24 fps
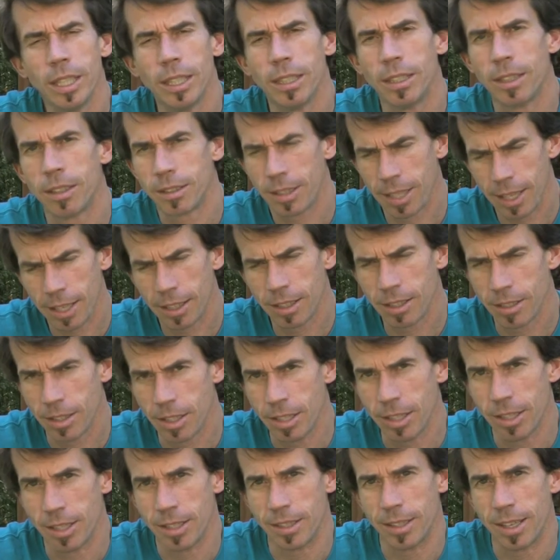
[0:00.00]

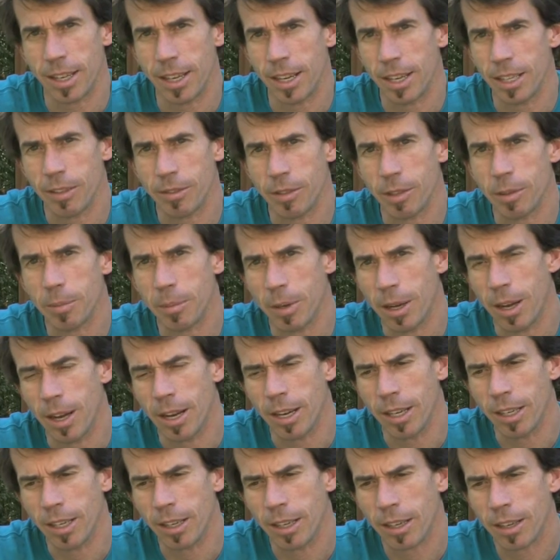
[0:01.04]
intelligent design of your
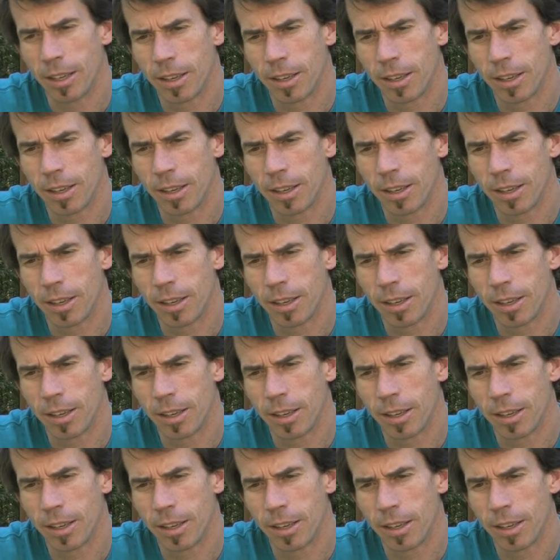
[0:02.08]
body.